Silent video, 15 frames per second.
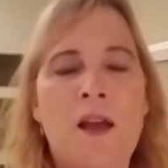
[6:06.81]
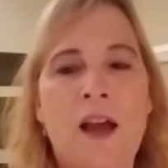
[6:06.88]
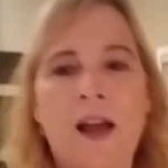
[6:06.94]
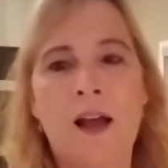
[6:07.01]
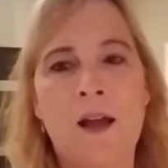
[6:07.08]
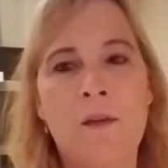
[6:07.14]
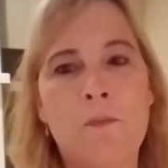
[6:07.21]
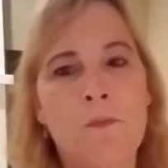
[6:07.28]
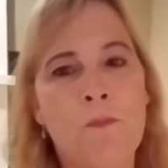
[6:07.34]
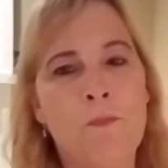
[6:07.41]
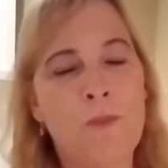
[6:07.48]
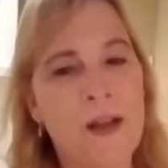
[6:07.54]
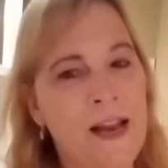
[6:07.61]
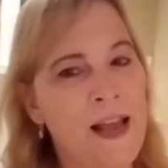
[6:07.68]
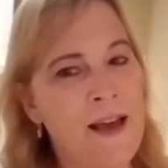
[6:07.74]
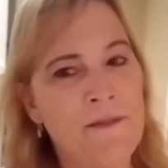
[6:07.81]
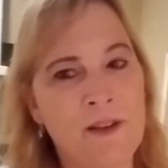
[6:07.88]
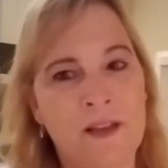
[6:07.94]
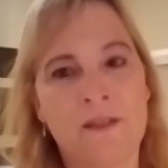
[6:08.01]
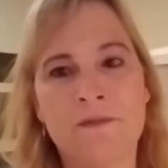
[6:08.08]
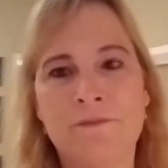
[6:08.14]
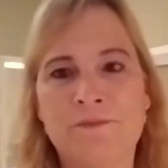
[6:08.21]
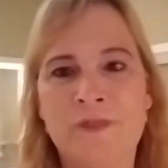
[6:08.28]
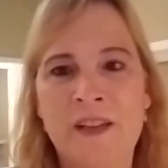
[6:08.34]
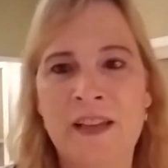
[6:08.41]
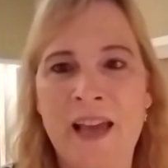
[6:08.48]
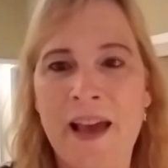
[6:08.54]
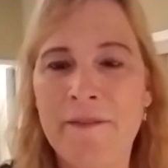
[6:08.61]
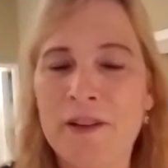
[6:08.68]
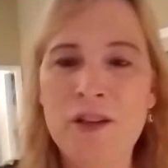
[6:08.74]
But
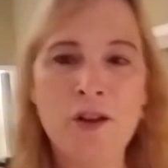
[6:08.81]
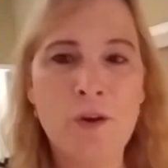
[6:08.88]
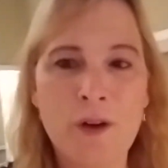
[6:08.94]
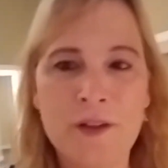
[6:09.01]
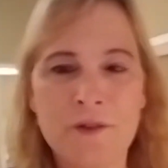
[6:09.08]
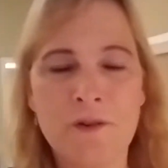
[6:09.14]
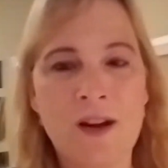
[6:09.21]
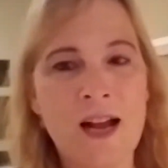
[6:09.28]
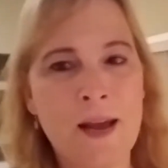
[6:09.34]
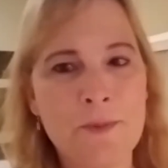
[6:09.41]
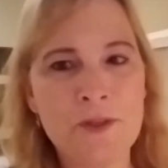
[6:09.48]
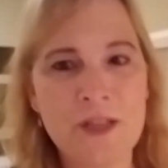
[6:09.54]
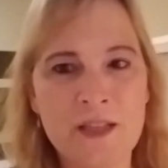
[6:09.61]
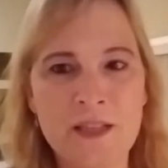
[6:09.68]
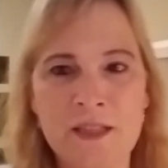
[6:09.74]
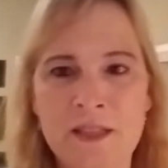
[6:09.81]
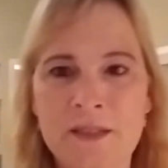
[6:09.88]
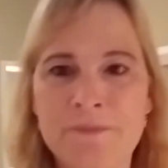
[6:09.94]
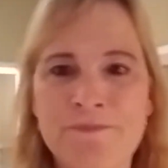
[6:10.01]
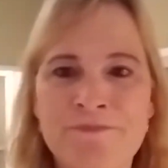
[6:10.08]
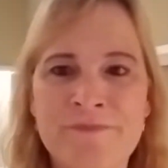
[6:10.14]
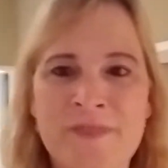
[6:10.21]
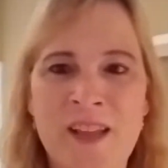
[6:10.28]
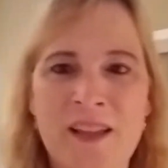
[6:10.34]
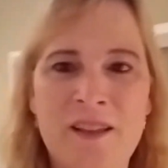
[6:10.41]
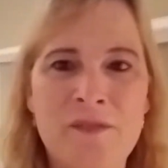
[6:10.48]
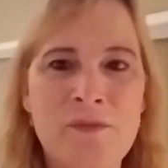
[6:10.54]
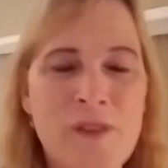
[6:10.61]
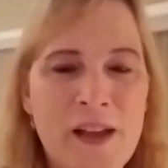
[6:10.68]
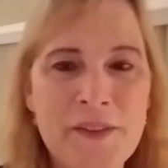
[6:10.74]
having no other option,
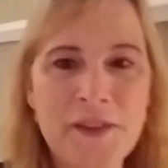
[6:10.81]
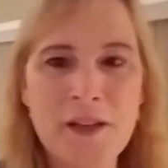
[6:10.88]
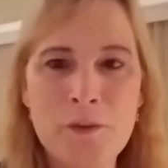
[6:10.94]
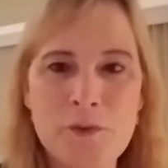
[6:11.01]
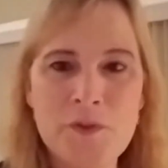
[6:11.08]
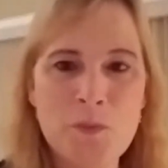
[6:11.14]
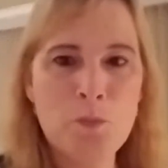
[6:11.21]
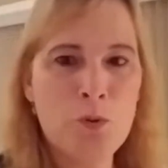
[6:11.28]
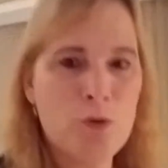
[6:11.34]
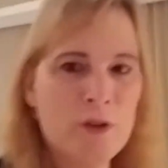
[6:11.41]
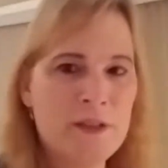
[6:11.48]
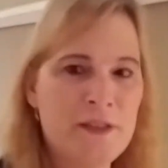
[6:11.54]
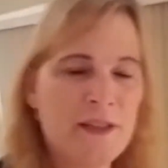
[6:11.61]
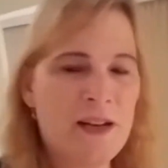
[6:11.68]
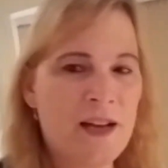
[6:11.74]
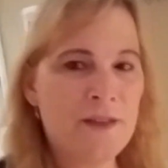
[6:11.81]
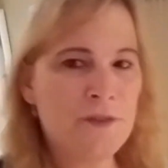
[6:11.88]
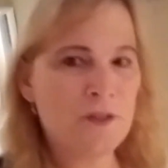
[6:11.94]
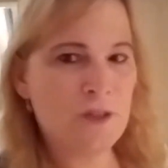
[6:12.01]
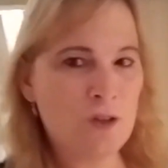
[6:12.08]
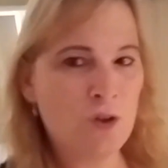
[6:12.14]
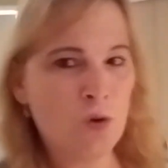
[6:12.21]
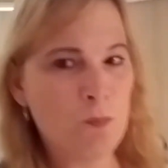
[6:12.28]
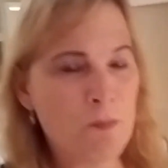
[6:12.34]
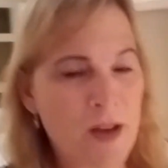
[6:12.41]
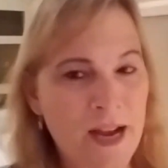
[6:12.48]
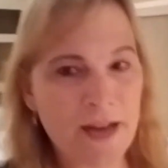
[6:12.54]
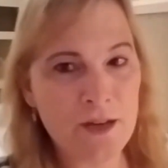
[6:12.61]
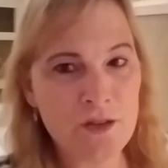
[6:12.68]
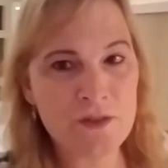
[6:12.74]
felt that it was important that other home
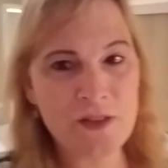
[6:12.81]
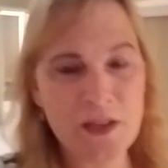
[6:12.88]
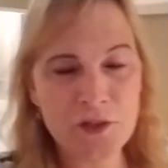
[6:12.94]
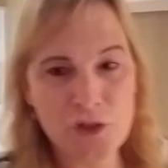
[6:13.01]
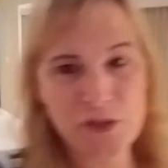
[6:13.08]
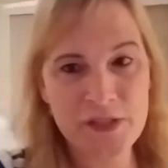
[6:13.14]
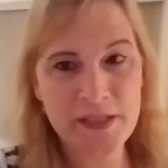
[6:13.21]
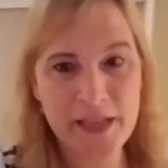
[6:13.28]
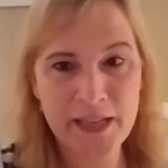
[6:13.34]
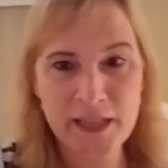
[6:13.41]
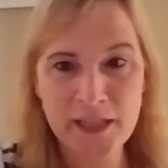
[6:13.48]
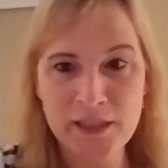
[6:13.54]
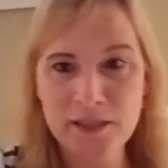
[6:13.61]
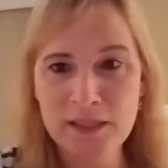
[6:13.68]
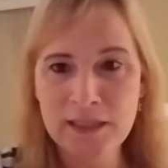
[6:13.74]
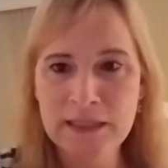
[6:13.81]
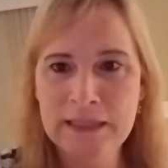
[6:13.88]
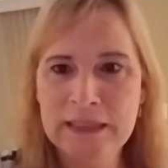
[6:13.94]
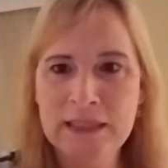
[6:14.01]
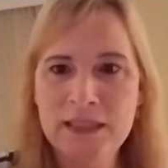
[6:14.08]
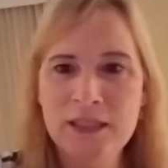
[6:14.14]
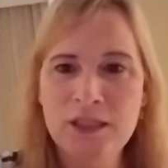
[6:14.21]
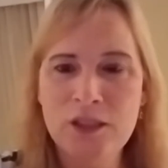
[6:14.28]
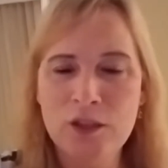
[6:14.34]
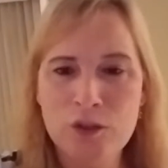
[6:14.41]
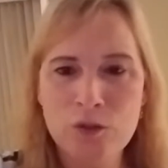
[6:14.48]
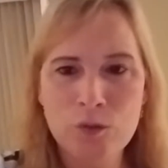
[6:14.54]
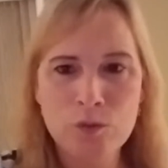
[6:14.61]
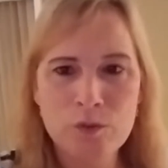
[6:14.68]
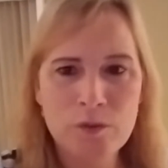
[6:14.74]
buyers understand, you
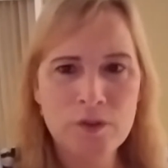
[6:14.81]
know,